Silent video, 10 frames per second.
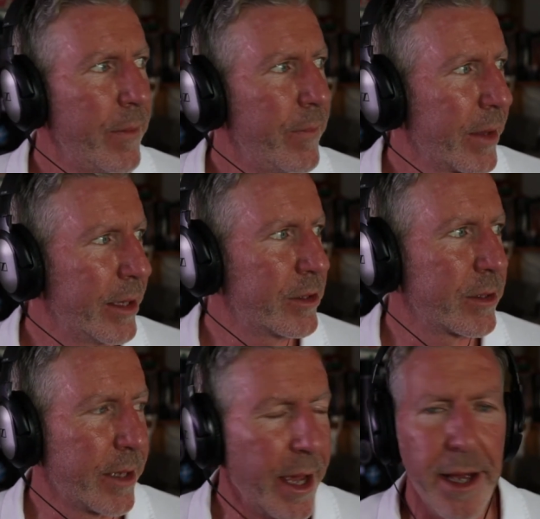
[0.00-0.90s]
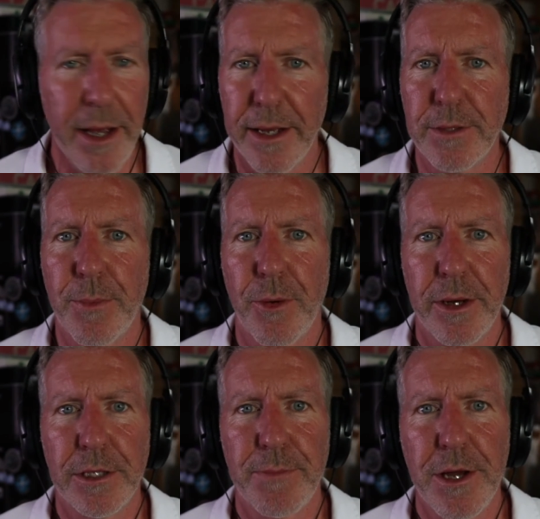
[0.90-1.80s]
It's pretty
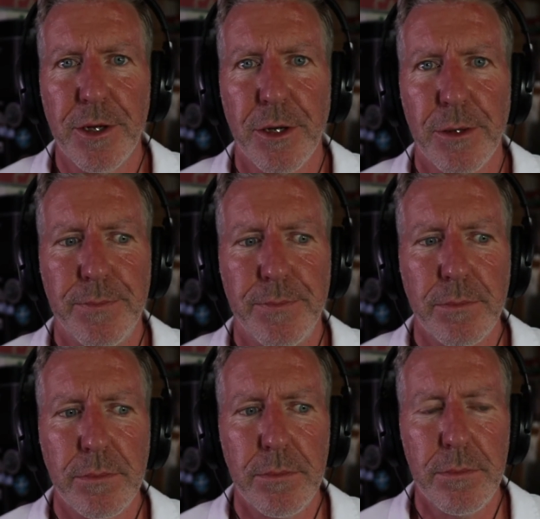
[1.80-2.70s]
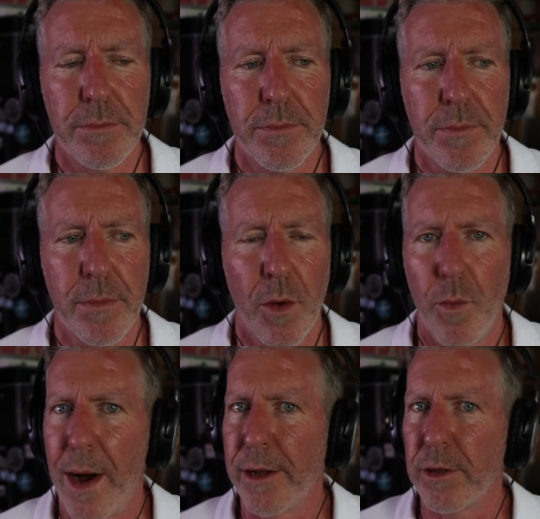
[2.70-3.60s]
special.
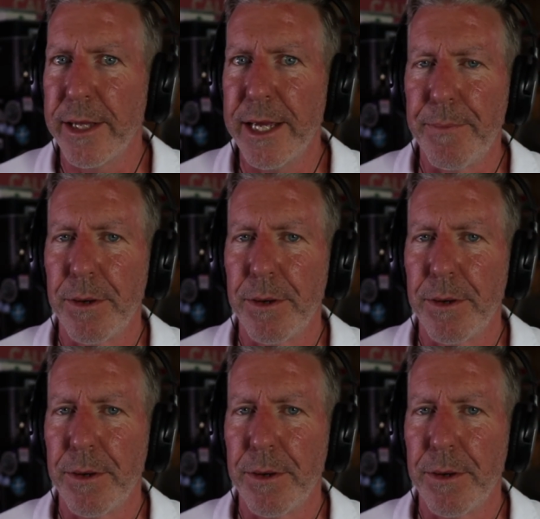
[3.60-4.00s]
Wild Leap,